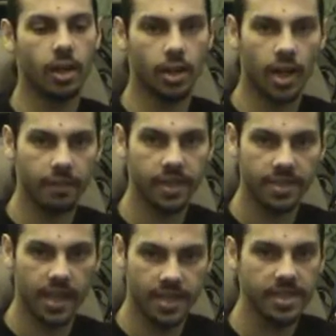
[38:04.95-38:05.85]
a lot of the
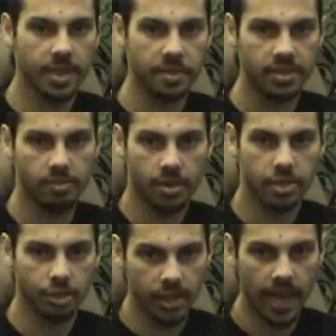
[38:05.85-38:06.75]
antenna segments to
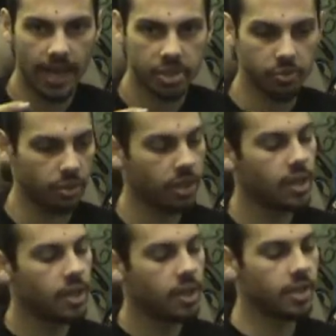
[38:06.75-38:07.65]
measure the actual
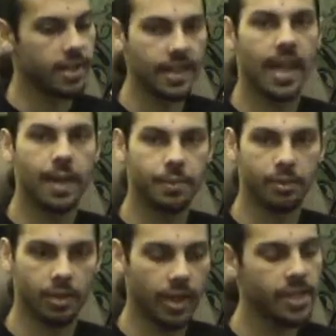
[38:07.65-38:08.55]

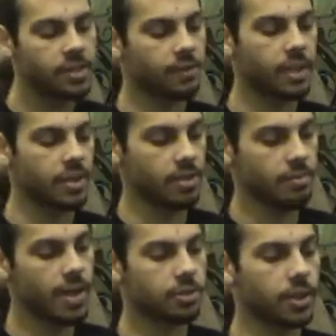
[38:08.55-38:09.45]
diameter and lengths of things
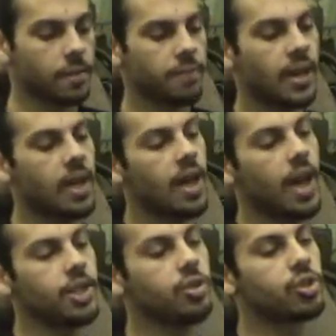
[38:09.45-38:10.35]
in metric.
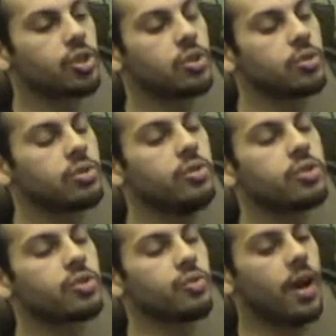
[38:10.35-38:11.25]
And you
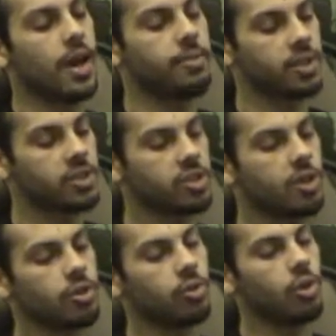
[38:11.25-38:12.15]
scribe a
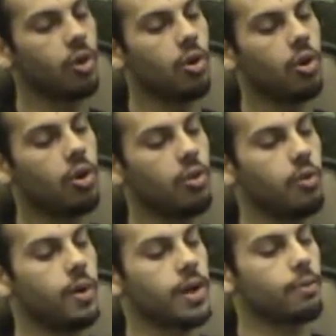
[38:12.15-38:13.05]
circle all
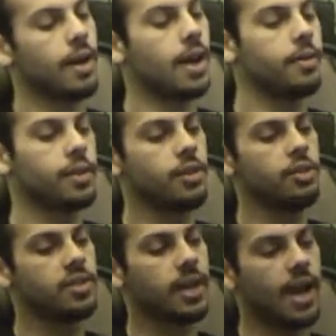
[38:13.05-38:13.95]
the way around, and
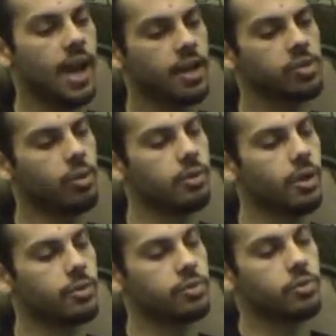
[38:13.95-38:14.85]
using a hacksaw or
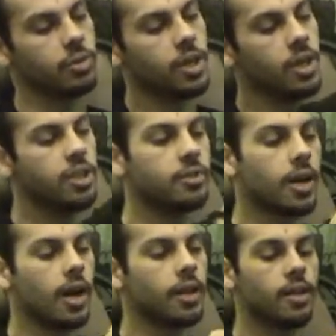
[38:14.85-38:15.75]
another tool, you
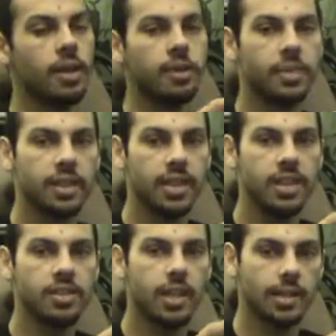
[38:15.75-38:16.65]
cut it. But
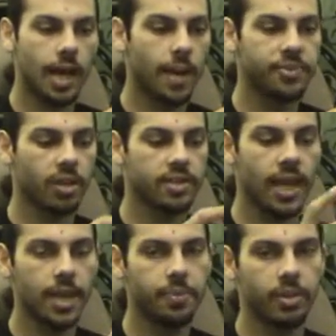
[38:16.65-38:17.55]
these tops are
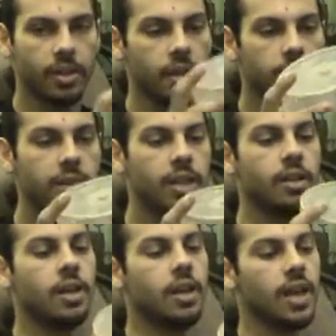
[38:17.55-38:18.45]
tapered,
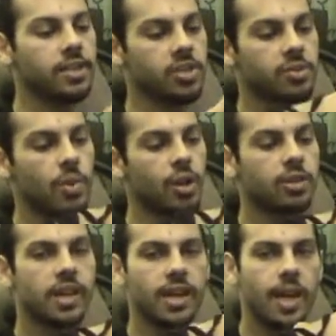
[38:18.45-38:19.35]
meaning it's a
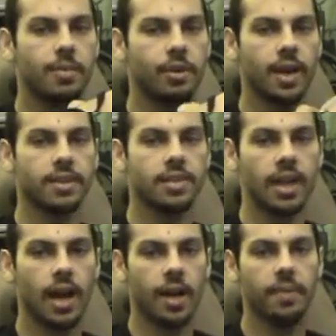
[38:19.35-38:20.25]
smaller diameter at the
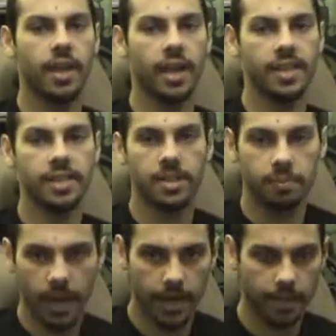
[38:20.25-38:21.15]
top than it is at the
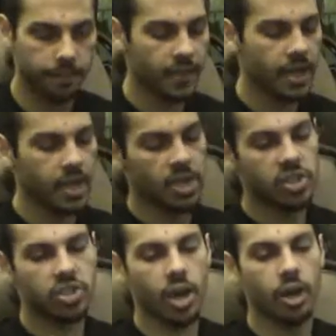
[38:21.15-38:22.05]
bottom.
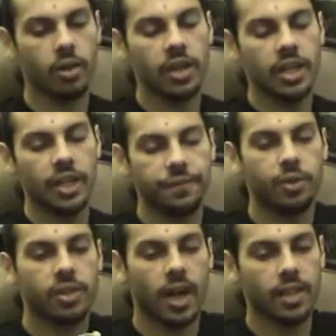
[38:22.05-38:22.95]
So, if
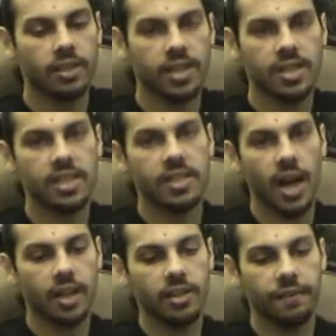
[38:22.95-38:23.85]
you cut this, it's
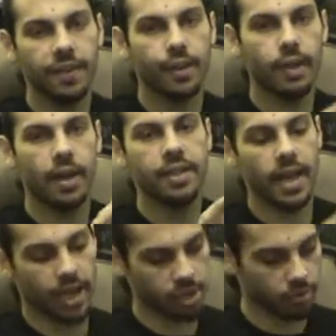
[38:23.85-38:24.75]
not going to fit around
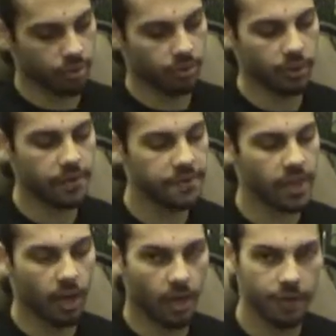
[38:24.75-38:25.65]
the actual
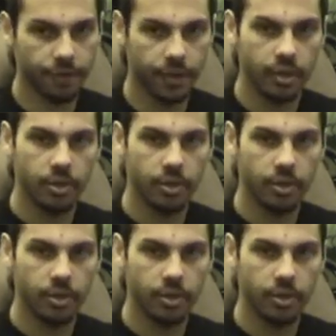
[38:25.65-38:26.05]
grooves of